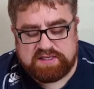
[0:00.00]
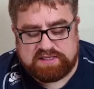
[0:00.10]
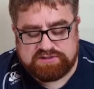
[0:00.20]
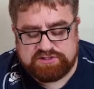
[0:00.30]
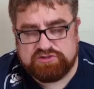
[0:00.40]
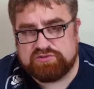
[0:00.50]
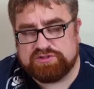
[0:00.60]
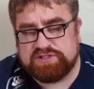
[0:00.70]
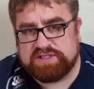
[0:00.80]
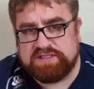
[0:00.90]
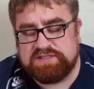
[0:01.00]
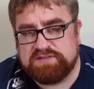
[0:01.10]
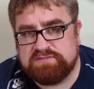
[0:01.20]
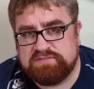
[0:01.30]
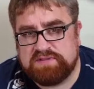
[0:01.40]
and 2 squads of these,
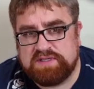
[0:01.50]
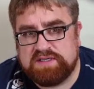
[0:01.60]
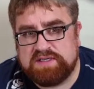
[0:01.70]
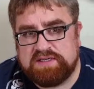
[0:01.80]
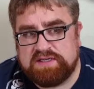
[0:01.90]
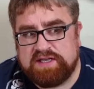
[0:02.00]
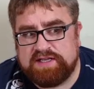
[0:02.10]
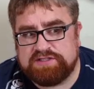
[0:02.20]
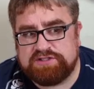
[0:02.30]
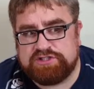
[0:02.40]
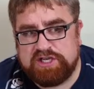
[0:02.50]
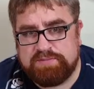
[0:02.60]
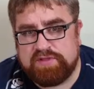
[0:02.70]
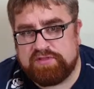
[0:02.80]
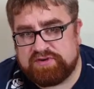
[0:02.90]
it's
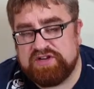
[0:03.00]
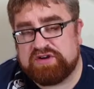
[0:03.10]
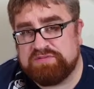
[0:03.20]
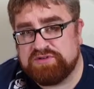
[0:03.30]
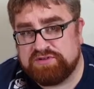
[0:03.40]
cheaper than 3 Crimson